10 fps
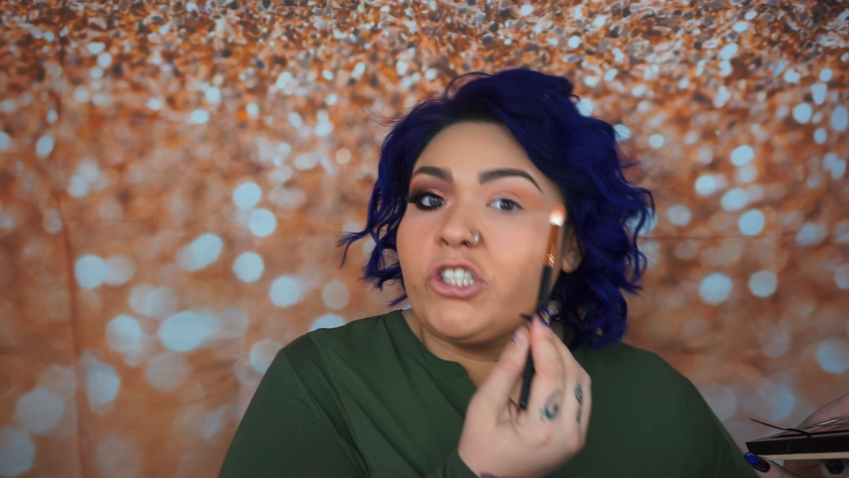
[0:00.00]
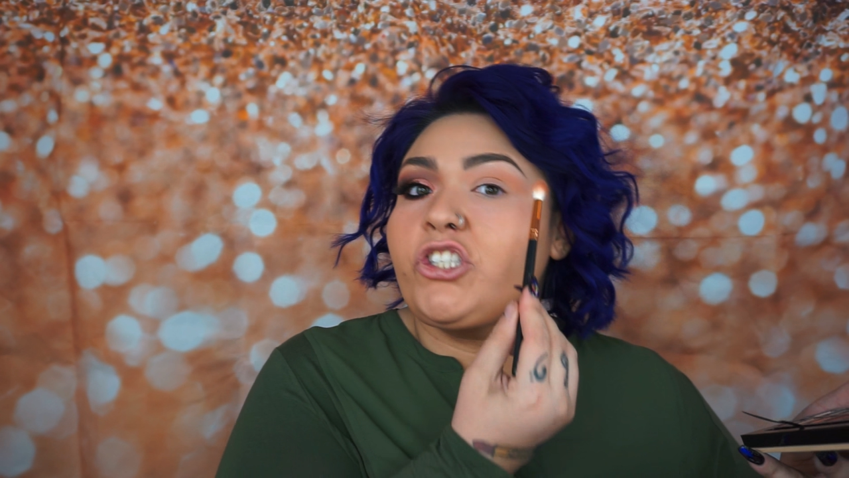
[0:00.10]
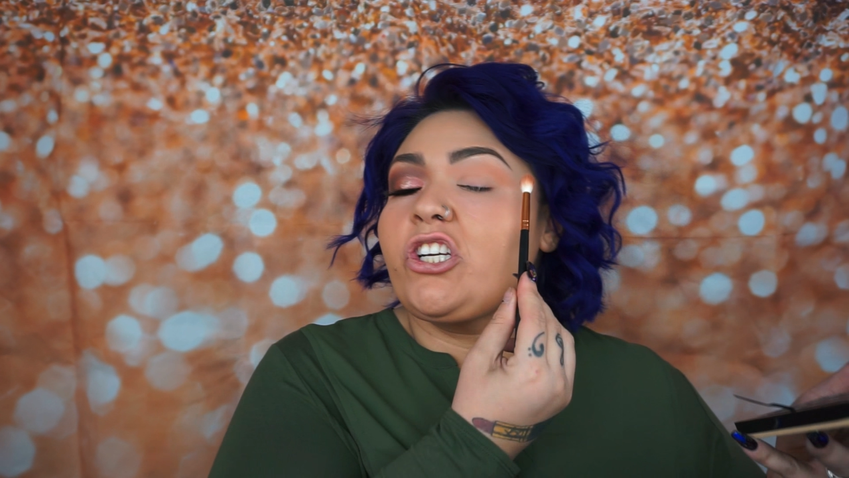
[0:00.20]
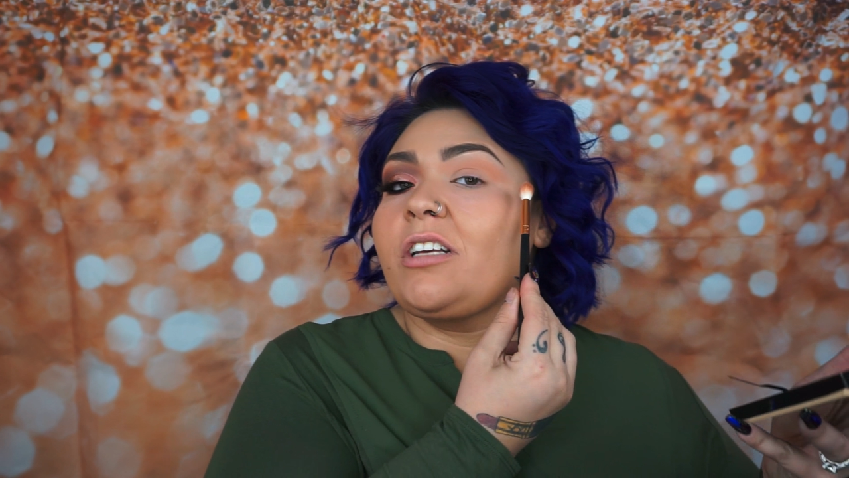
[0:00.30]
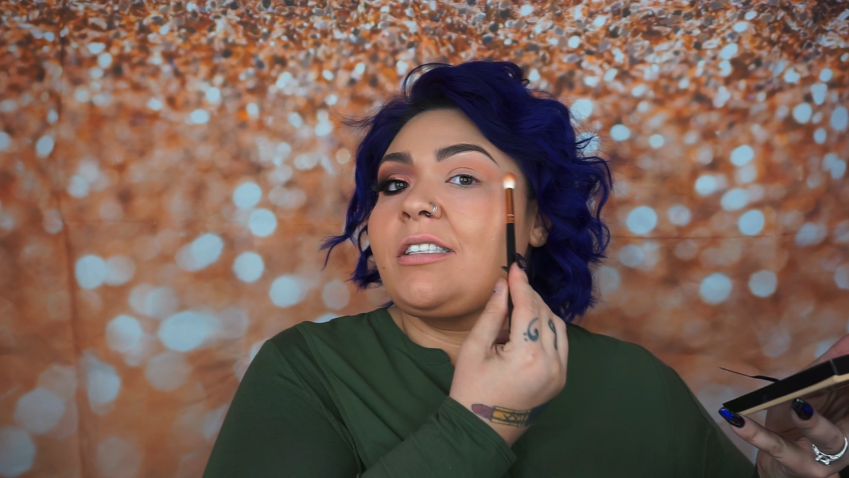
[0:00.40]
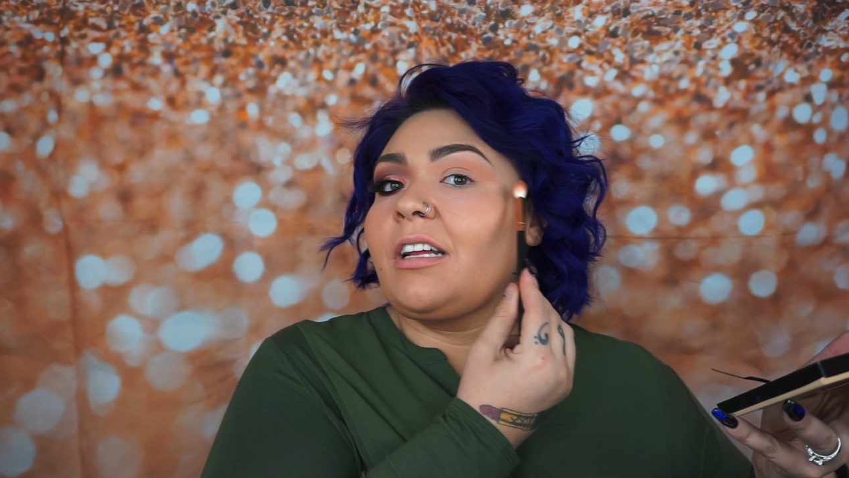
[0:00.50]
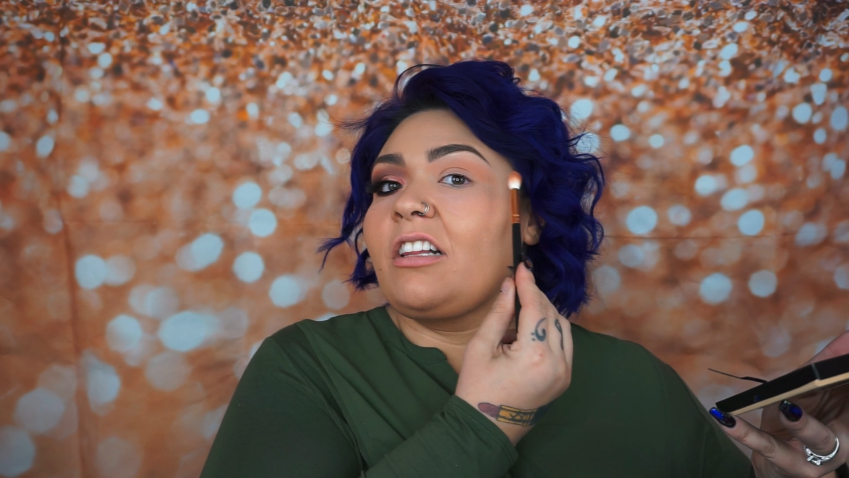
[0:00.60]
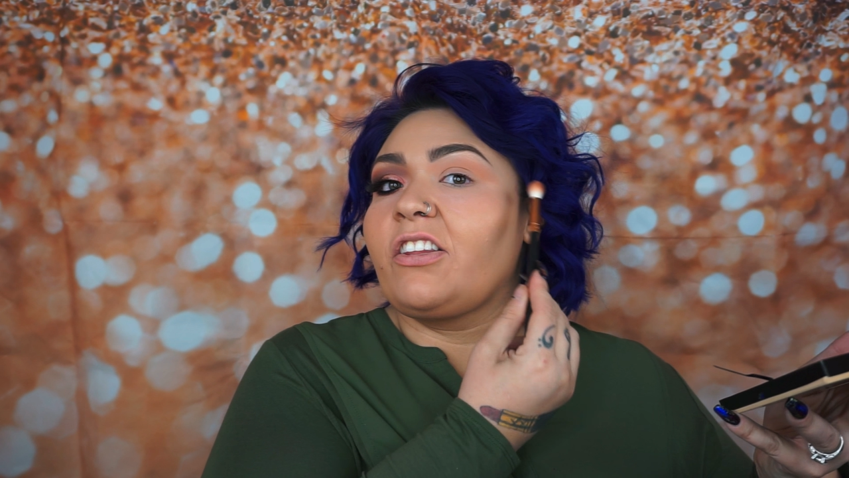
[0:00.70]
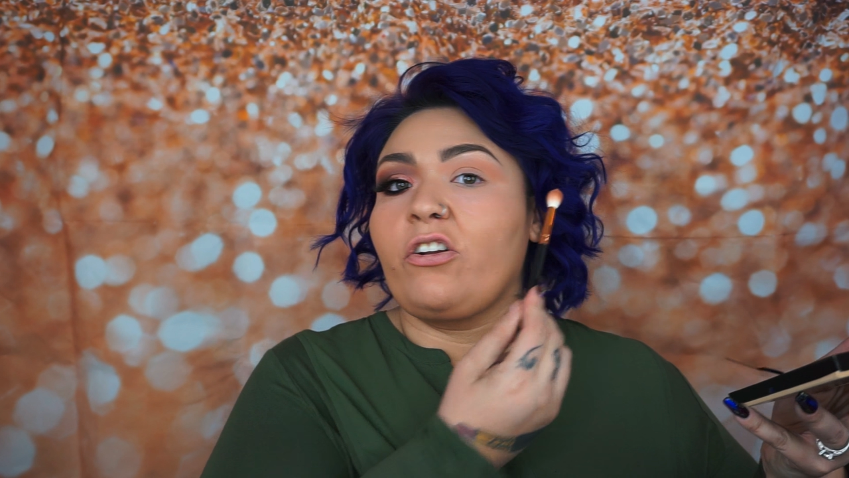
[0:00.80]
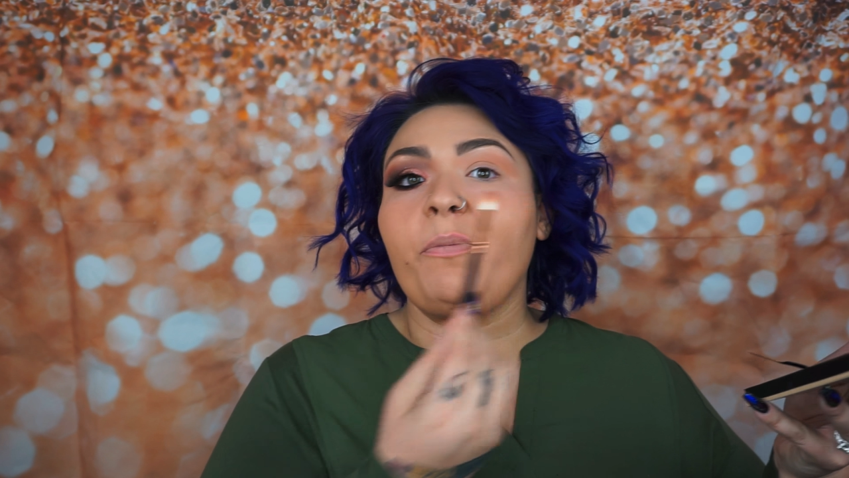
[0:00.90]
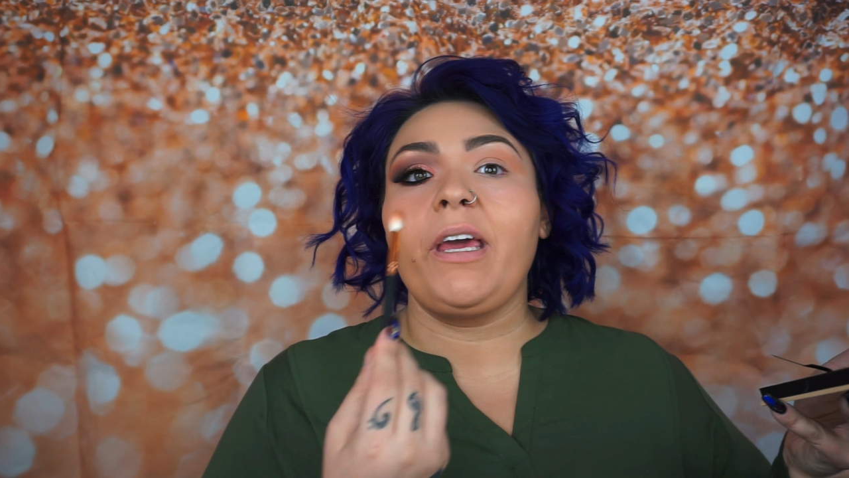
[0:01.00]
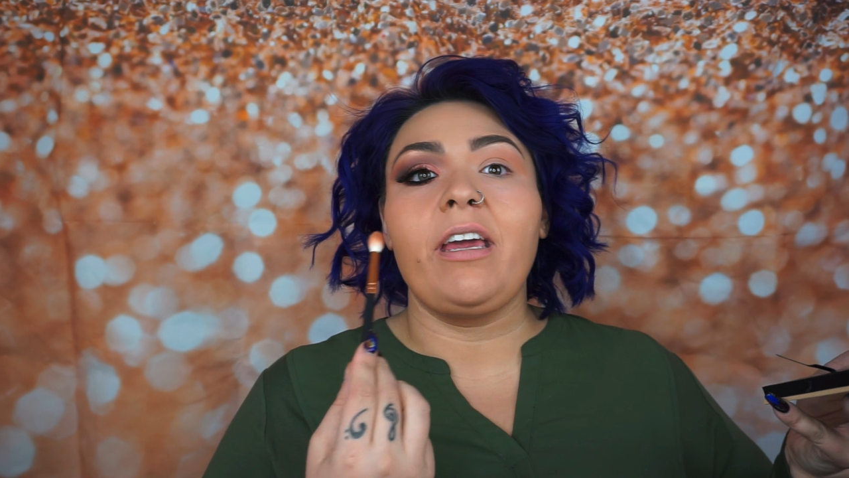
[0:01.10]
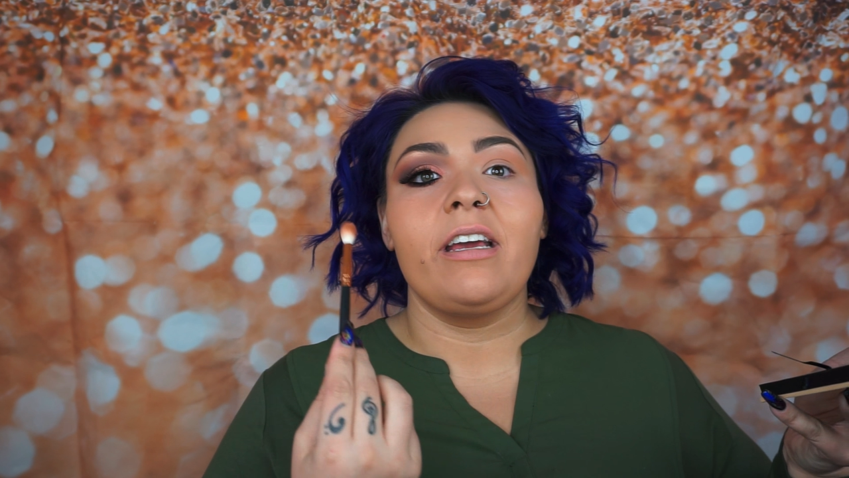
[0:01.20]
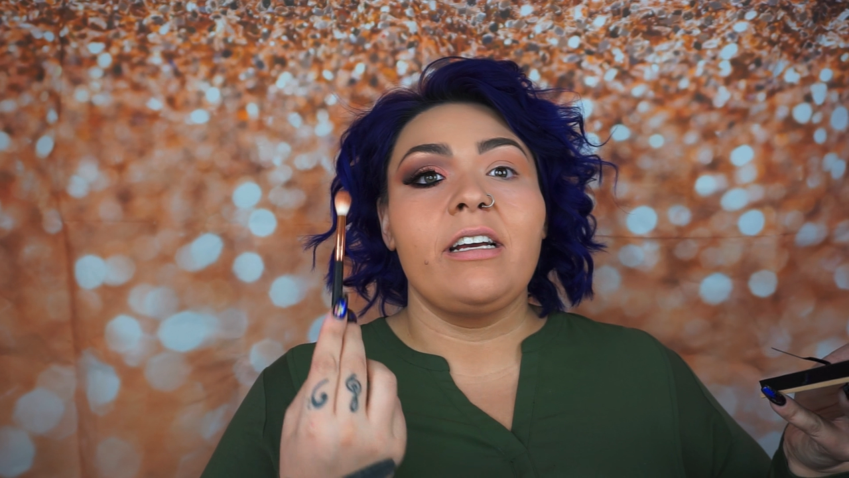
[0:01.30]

just a little bit